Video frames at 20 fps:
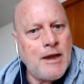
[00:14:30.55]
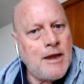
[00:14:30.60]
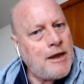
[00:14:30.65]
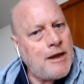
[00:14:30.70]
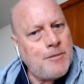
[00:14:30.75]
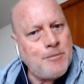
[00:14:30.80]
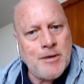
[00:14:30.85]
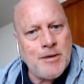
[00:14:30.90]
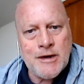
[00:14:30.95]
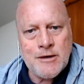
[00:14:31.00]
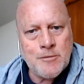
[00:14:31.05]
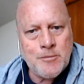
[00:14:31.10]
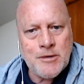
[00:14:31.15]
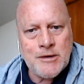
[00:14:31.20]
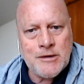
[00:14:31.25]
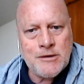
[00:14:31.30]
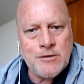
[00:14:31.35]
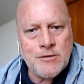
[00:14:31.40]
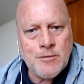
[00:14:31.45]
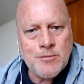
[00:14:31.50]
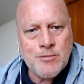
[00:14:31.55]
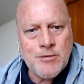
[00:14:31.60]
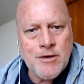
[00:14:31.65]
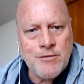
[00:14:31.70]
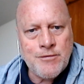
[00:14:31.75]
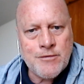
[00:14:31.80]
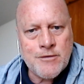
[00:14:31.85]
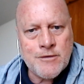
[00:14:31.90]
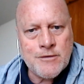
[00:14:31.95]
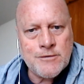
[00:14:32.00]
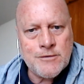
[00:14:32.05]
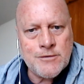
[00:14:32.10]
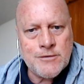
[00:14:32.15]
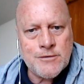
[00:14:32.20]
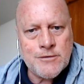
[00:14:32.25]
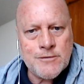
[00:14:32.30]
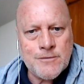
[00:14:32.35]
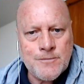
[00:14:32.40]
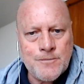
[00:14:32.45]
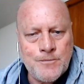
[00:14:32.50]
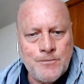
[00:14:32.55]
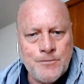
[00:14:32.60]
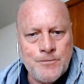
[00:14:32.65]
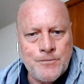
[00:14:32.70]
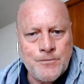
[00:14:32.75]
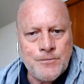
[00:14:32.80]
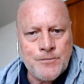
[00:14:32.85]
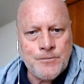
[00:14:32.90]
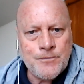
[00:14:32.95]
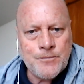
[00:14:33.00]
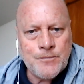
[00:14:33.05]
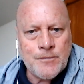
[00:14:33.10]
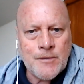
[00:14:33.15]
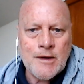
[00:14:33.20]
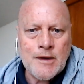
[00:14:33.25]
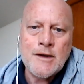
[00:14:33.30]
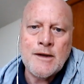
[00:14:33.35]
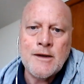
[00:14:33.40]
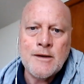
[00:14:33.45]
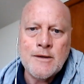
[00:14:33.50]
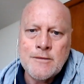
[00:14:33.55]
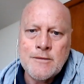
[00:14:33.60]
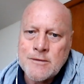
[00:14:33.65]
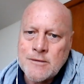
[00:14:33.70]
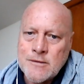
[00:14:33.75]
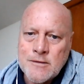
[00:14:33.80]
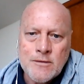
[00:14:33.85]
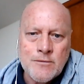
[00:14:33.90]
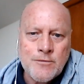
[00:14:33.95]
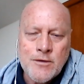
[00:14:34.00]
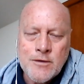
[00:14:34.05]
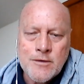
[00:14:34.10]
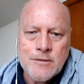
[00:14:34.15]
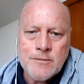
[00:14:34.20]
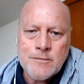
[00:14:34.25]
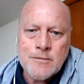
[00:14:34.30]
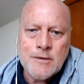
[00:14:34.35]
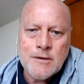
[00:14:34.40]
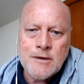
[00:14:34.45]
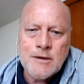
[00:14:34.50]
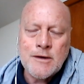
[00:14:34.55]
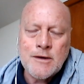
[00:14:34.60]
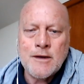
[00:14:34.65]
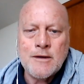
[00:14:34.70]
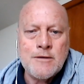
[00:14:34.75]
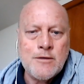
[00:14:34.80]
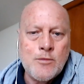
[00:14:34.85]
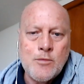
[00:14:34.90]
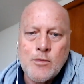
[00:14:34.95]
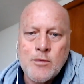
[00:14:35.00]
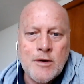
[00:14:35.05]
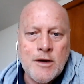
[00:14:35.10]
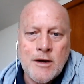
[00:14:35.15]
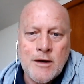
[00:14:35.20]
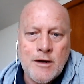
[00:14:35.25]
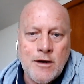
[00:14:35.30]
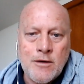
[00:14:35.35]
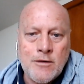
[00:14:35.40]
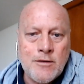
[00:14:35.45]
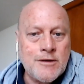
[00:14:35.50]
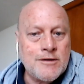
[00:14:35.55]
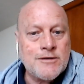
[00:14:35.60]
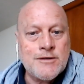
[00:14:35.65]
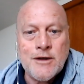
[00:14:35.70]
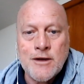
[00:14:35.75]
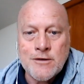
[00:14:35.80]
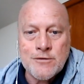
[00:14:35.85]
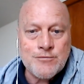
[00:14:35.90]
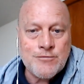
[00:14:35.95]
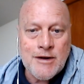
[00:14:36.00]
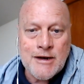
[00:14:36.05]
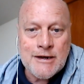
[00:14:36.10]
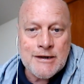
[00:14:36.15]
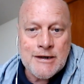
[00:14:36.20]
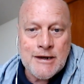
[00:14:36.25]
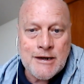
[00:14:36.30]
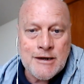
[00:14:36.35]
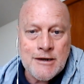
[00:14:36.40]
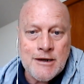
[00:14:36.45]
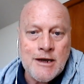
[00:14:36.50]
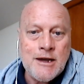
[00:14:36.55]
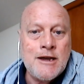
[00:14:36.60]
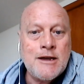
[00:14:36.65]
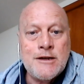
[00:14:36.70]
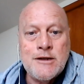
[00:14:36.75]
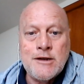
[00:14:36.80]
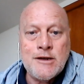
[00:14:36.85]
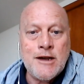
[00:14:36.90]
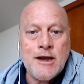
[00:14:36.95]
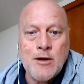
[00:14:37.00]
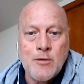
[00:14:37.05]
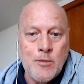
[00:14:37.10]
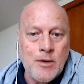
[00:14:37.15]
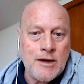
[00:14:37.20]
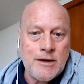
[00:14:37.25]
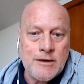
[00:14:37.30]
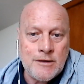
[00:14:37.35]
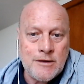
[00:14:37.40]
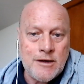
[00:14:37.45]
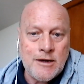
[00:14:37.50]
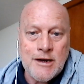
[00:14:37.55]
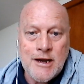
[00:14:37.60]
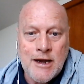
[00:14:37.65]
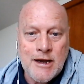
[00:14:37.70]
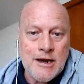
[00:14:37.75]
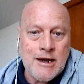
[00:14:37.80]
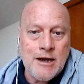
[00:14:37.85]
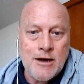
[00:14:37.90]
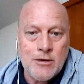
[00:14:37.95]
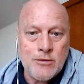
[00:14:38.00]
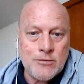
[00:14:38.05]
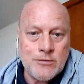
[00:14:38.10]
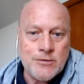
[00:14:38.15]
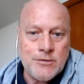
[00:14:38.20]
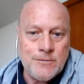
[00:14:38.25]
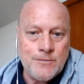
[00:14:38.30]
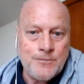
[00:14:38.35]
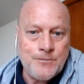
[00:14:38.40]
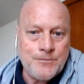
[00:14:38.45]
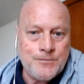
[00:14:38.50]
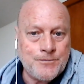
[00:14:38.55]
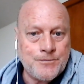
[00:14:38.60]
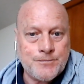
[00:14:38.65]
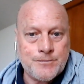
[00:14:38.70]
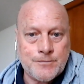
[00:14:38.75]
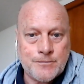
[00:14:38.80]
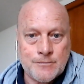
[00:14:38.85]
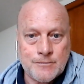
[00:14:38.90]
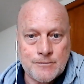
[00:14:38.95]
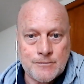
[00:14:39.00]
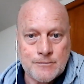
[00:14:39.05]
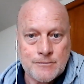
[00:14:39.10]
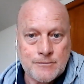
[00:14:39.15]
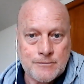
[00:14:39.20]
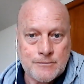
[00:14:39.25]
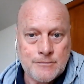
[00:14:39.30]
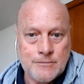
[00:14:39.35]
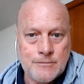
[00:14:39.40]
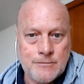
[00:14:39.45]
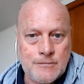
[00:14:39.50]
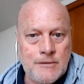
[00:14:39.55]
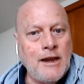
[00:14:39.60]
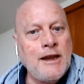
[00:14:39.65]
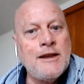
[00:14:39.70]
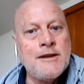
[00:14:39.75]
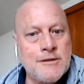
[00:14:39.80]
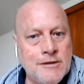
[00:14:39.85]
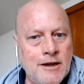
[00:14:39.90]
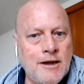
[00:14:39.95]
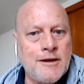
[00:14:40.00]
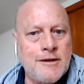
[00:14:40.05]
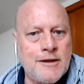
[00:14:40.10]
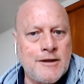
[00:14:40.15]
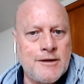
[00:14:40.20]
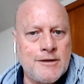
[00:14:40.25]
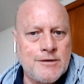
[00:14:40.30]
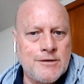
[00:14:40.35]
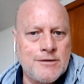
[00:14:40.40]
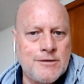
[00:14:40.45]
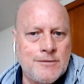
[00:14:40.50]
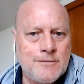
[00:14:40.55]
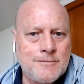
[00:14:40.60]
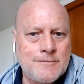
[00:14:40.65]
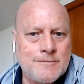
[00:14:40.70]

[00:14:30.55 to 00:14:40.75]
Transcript: It may not be to your preference. It's not very, you're walking along, it starts raining, you get wet and you get cold. It's like this.